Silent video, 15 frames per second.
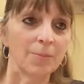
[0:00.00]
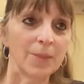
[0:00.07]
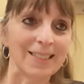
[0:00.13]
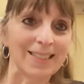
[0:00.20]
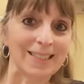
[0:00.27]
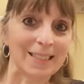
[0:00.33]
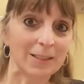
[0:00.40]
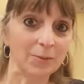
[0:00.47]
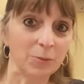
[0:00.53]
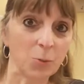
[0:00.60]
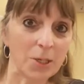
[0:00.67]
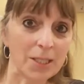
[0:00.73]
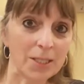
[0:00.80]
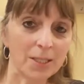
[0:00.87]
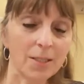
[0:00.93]
little
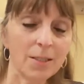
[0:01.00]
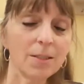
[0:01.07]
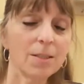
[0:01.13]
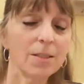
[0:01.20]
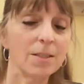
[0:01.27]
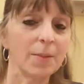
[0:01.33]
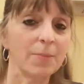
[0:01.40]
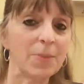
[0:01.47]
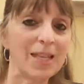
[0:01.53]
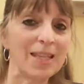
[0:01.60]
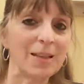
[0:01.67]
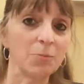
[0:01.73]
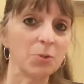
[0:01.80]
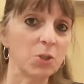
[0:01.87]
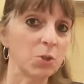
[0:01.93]
voices, something
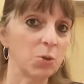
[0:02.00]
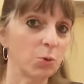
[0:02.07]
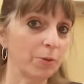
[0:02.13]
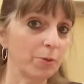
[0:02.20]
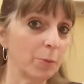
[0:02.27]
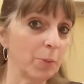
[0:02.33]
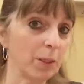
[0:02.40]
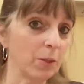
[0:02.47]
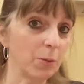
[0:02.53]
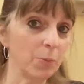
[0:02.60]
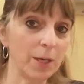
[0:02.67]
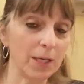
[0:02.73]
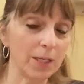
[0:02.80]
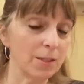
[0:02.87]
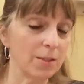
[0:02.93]
that was sort of familiar
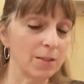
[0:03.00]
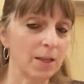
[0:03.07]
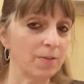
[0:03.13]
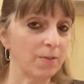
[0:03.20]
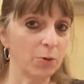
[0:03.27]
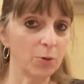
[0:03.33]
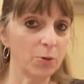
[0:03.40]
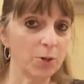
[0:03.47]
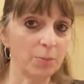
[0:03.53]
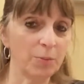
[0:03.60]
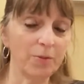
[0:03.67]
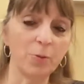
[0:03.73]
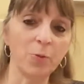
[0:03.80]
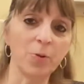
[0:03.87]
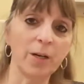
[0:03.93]
because they've heard it
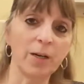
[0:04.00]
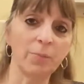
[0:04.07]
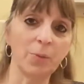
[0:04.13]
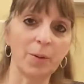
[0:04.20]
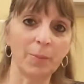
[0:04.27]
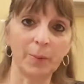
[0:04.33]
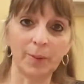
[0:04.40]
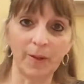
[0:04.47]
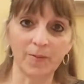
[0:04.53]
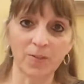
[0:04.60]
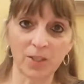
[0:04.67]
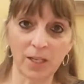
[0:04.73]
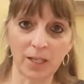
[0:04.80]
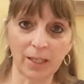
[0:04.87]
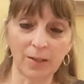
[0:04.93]
before and probably have
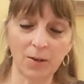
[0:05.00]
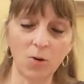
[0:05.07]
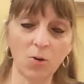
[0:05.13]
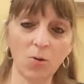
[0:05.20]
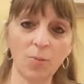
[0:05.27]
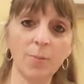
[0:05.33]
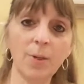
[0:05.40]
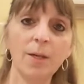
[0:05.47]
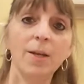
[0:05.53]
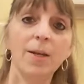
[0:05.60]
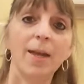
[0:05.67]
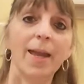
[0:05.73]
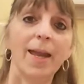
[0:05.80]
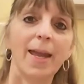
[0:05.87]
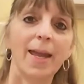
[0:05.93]
sung it at home,
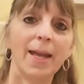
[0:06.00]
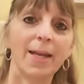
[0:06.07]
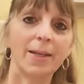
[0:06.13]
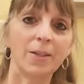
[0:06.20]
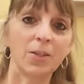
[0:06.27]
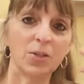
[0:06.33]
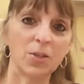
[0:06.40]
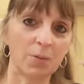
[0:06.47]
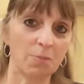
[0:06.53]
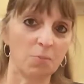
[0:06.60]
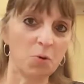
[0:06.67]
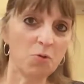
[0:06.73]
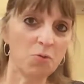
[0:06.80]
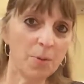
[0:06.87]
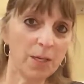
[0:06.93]
and some
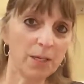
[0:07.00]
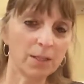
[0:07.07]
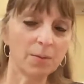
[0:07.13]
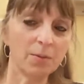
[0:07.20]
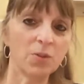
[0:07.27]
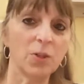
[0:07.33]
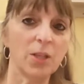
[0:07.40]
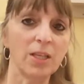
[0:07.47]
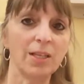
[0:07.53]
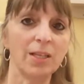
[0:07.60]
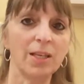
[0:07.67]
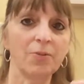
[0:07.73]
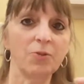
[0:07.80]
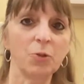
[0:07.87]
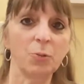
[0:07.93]
movement, so they
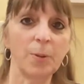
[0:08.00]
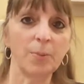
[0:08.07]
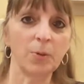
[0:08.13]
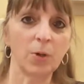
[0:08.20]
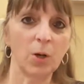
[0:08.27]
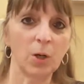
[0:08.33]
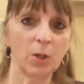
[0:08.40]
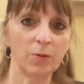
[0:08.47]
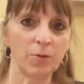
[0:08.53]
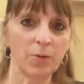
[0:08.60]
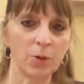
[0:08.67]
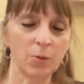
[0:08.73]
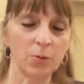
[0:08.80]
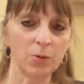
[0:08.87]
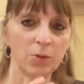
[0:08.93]
didn't have to remember all of
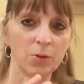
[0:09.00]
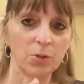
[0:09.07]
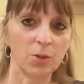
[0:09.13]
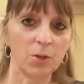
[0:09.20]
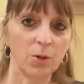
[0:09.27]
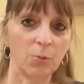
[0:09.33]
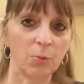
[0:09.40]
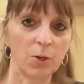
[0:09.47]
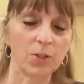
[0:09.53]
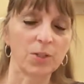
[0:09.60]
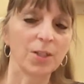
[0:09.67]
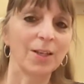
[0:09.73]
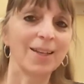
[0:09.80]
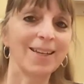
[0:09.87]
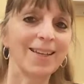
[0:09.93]
those
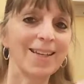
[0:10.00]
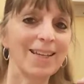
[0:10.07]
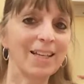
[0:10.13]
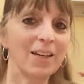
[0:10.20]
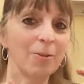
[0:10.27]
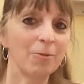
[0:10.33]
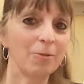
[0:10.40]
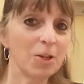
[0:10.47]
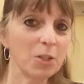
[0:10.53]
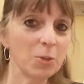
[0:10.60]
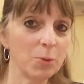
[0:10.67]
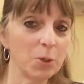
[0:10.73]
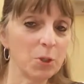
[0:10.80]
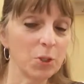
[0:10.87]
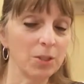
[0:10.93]
words. In our French
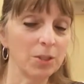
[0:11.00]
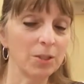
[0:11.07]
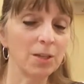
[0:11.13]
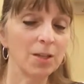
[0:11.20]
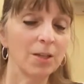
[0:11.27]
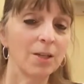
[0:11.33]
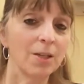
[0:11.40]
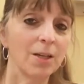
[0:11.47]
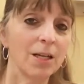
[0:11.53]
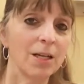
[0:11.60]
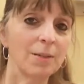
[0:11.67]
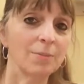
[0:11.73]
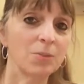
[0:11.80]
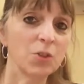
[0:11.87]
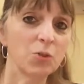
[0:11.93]
immersion
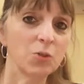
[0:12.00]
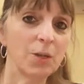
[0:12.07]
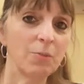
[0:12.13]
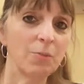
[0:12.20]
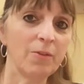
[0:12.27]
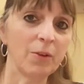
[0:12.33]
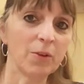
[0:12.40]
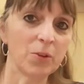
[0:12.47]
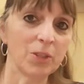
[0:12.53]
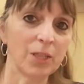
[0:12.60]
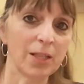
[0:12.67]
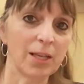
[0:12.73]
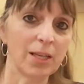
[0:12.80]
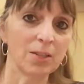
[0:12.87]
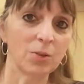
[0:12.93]
stream. We've also
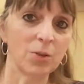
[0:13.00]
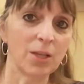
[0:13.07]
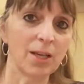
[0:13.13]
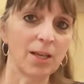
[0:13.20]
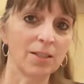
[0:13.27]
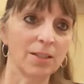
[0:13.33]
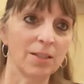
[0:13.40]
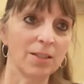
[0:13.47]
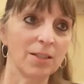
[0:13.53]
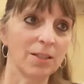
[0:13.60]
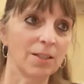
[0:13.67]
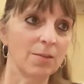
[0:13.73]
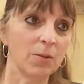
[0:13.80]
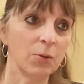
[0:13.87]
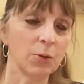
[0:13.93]
done that, so they had to
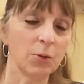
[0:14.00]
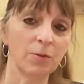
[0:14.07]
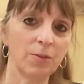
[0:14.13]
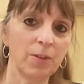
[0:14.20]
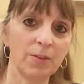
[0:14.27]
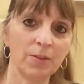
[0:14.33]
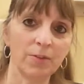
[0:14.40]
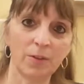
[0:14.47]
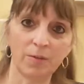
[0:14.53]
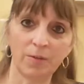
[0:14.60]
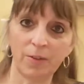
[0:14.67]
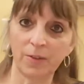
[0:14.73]
learn Vive le vent, Vive le